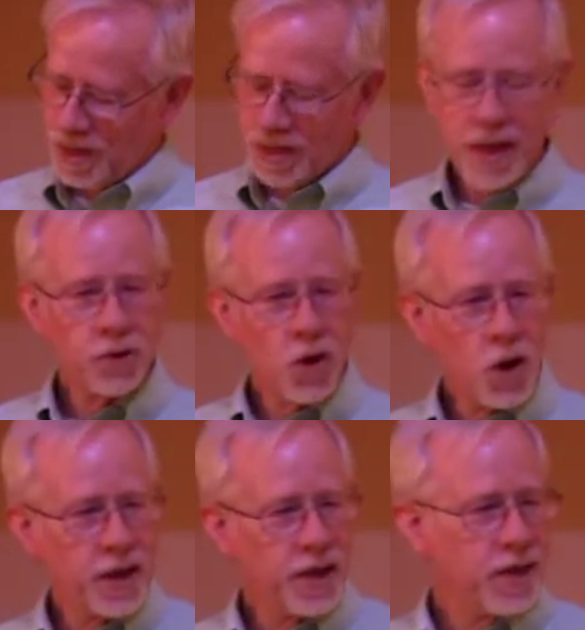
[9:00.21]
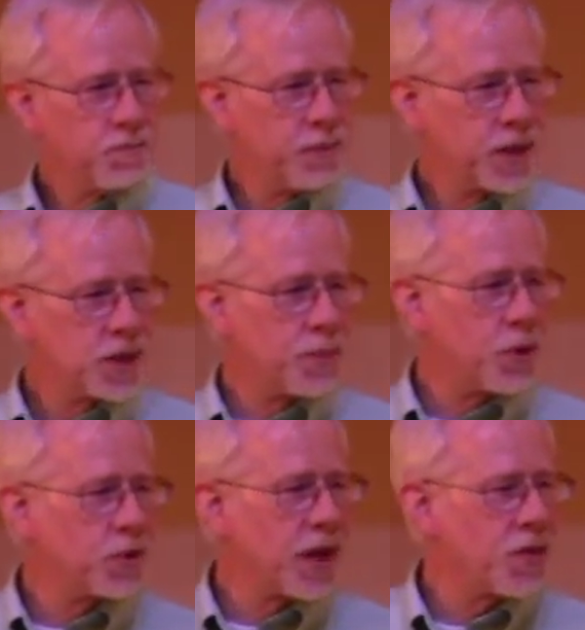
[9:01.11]
later on, he picks up
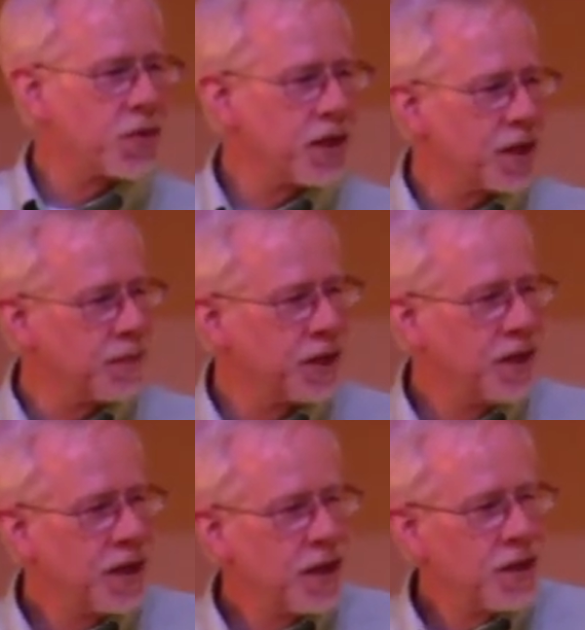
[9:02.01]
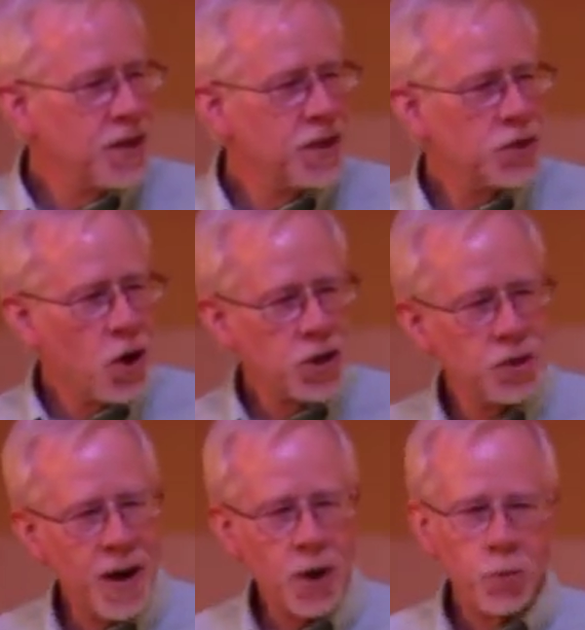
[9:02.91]
on that theme. He talks
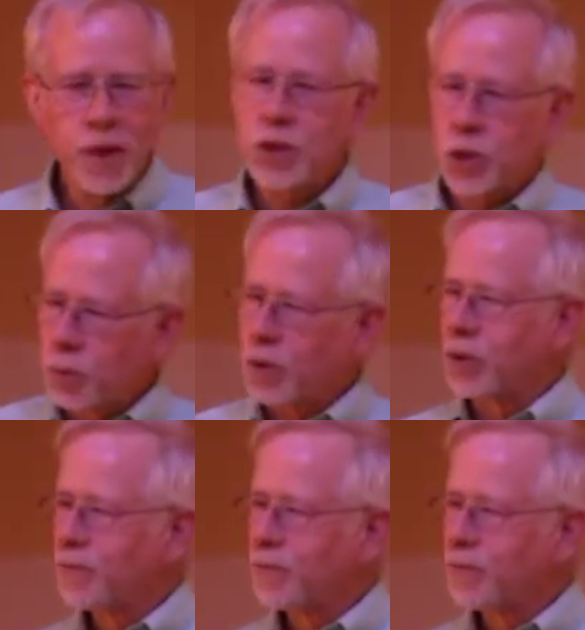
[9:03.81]
about ritual